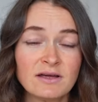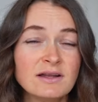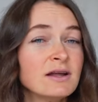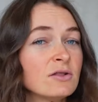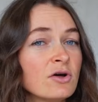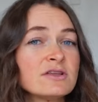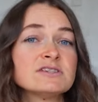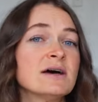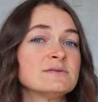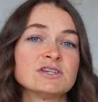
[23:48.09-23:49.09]
And a lot of
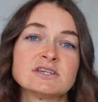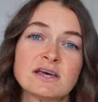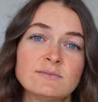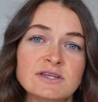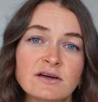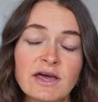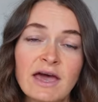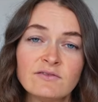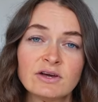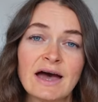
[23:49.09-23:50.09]
times it just comes down to
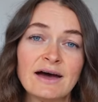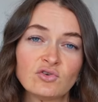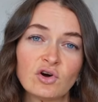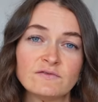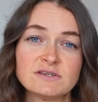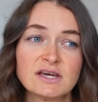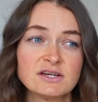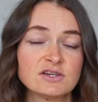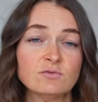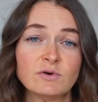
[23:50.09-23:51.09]
having a hard
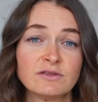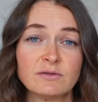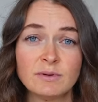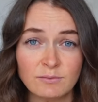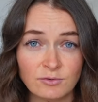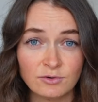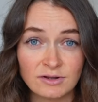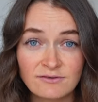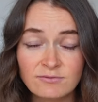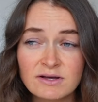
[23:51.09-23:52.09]
conversation with the people you
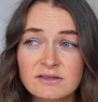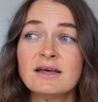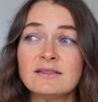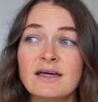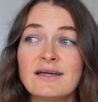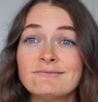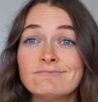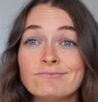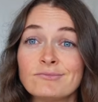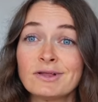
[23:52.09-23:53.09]
live with
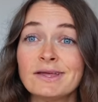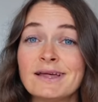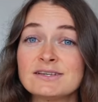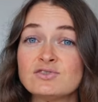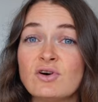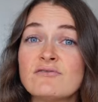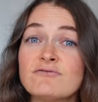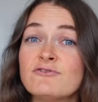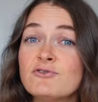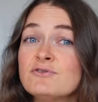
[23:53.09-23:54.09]
that really that's not
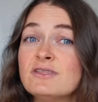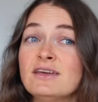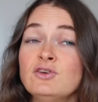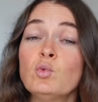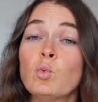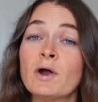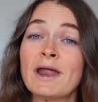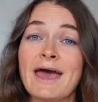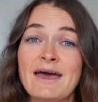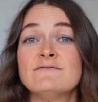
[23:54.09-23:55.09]
food that you want
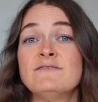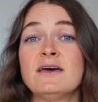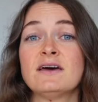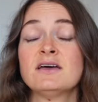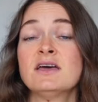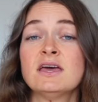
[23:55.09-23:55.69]
to have there.